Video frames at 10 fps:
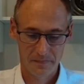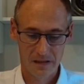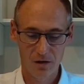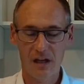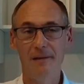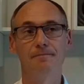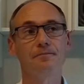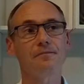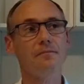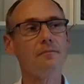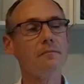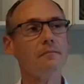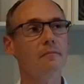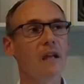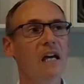Okay.
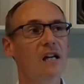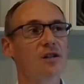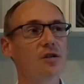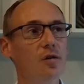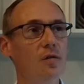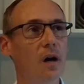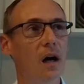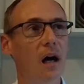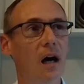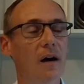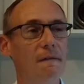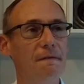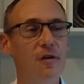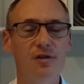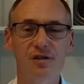So
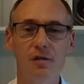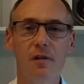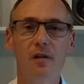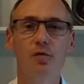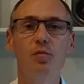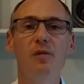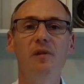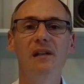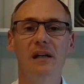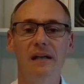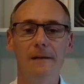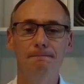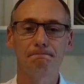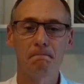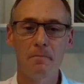first of all, we will